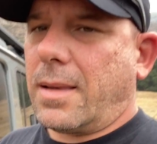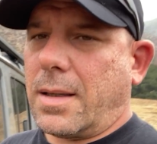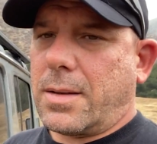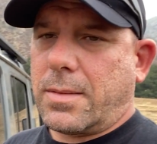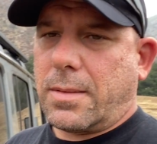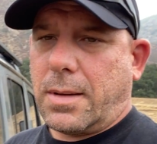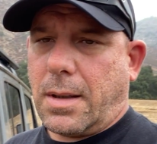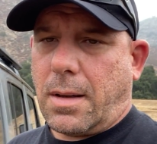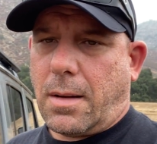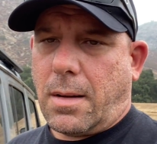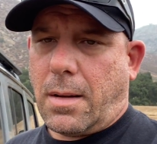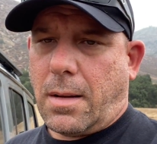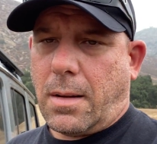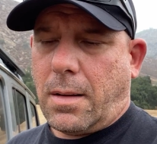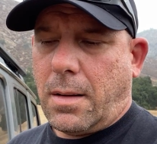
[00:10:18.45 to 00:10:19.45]
that's really
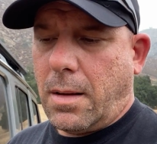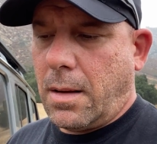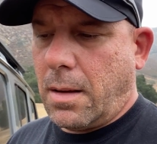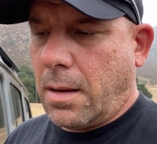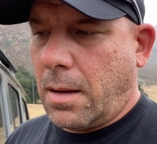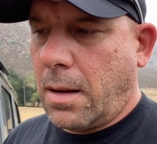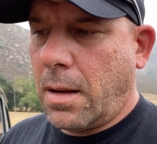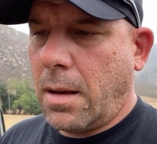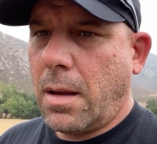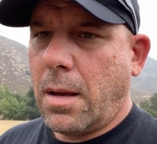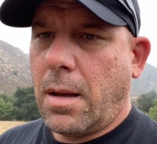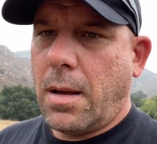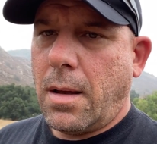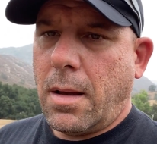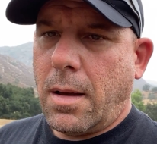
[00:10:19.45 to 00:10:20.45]
all
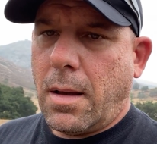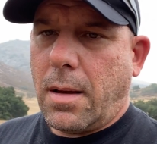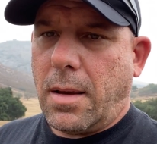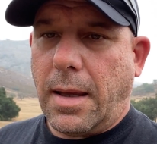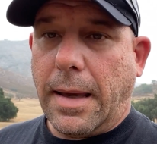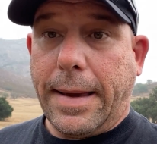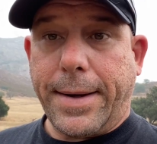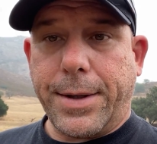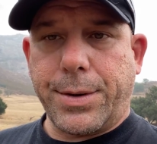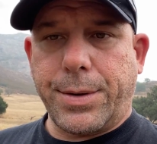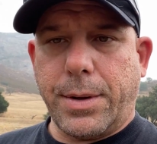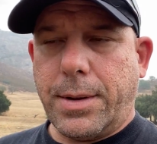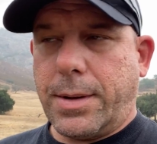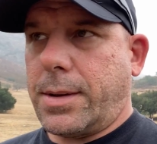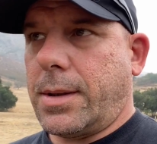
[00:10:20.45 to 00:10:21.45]
the
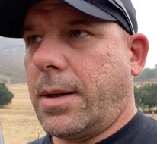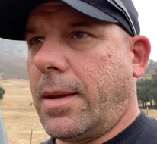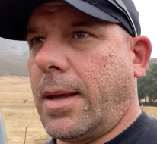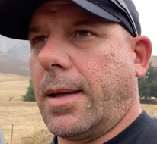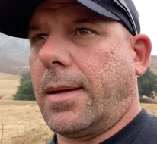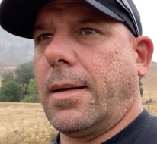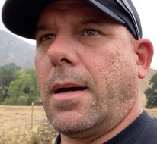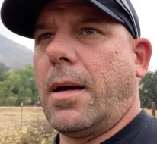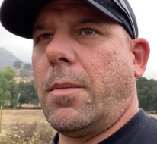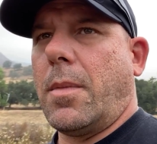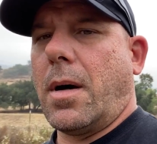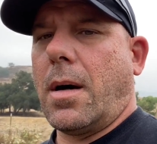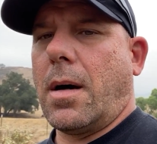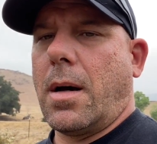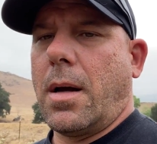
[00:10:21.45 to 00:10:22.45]
extras that come
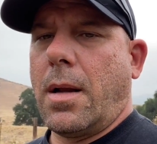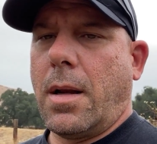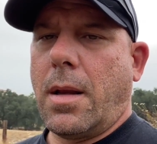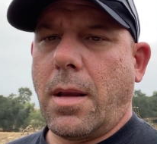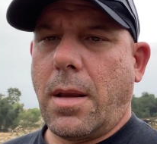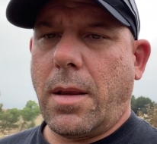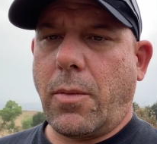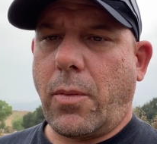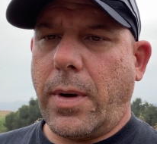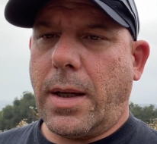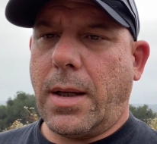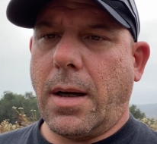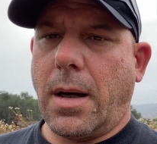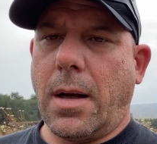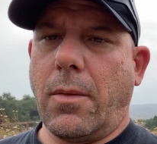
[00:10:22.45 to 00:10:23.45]
on the
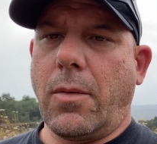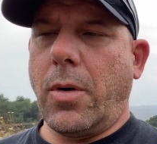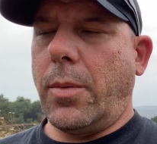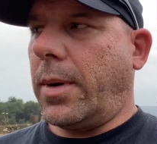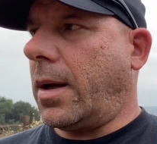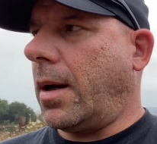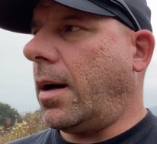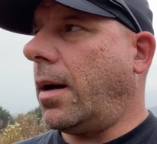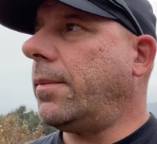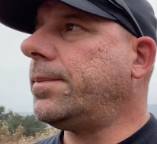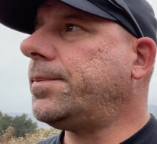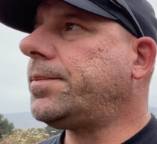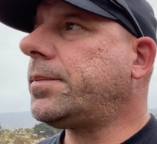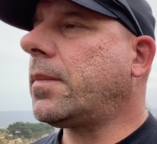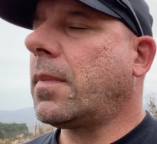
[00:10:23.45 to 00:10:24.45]
Recon Rubicon.
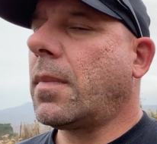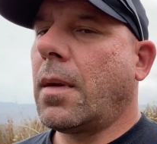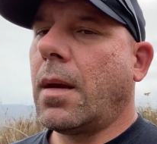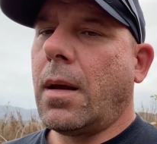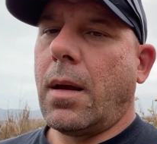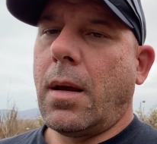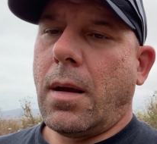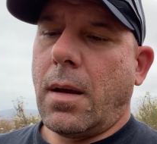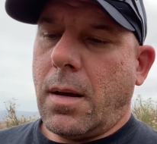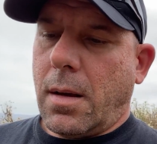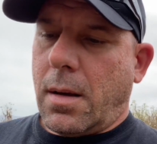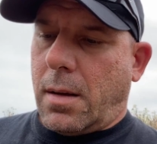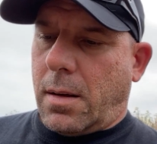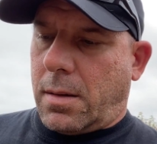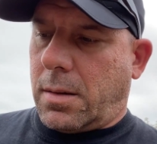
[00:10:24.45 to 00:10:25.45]

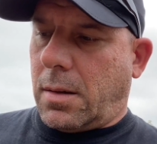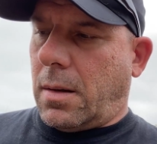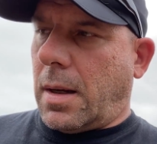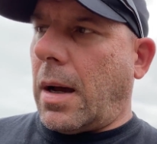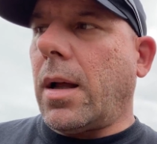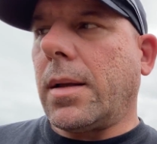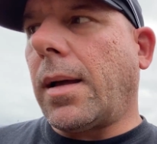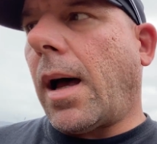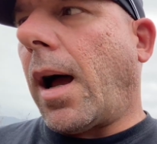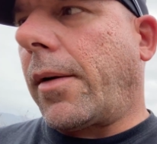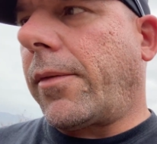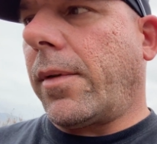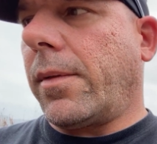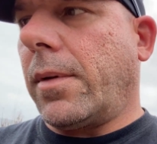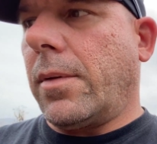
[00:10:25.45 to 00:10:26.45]
So now I'll
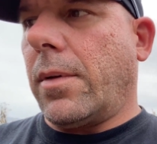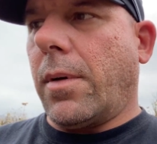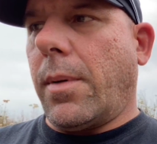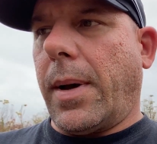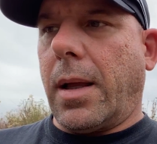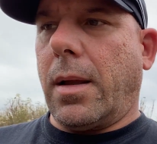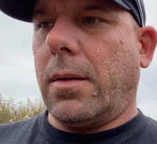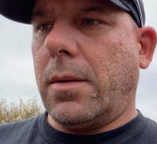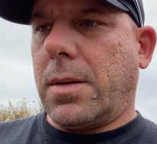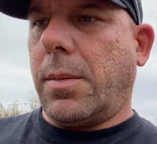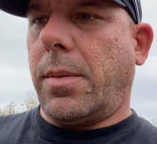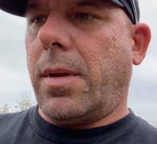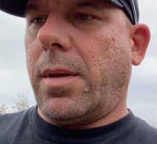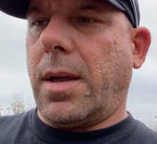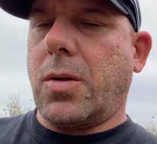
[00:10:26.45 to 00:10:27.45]
talk about
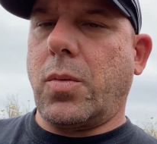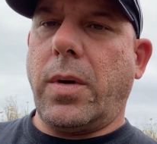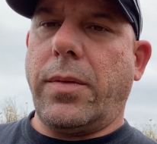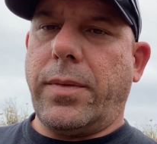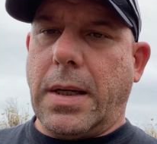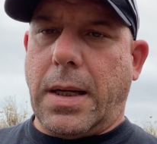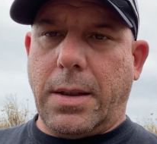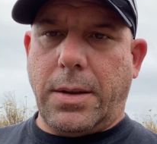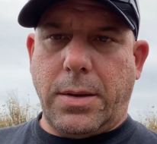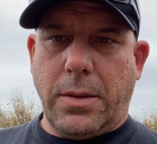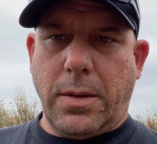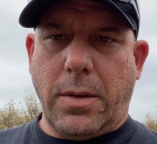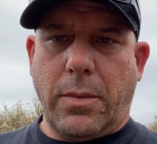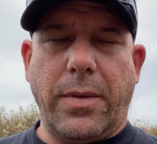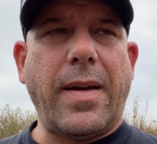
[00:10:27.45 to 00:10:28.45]
some of the things we've done
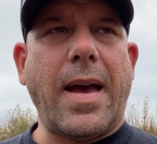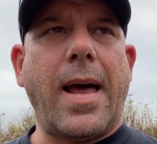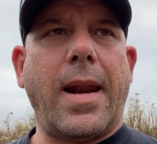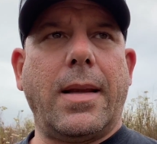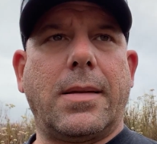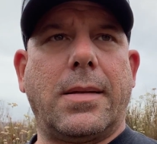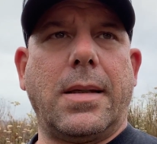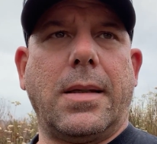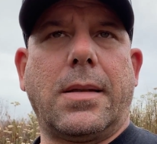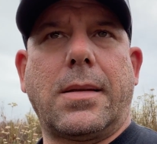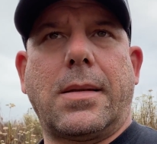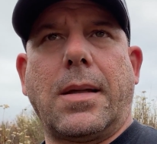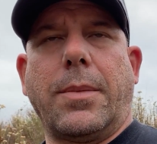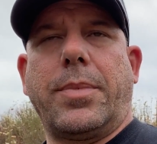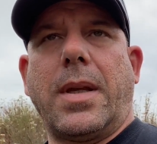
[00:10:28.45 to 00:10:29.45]
to it. We've had it since
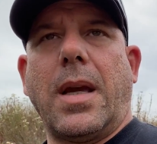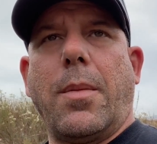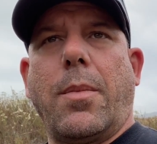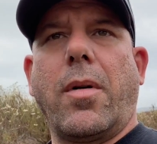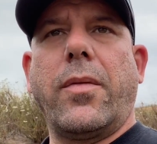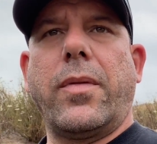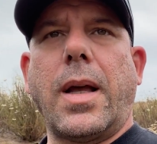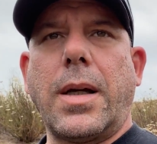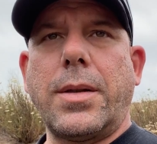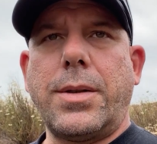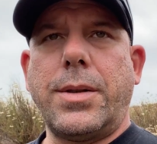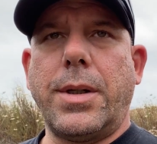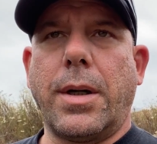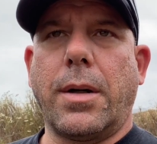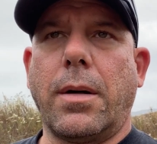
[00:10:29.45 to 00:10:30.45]
September of
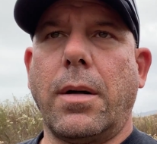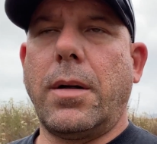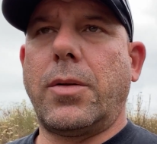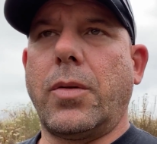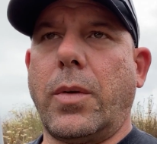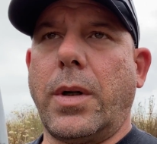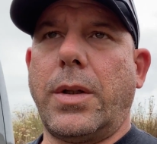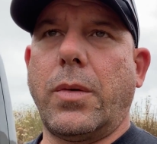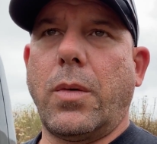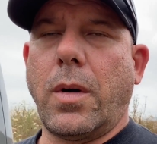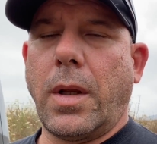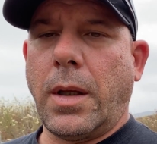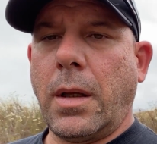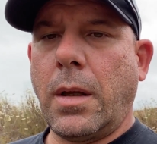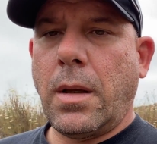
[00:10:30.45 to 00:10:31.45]
last year,
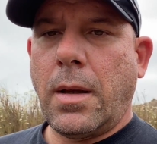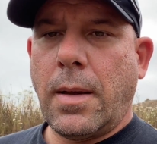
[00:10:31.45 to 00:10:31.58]
2020.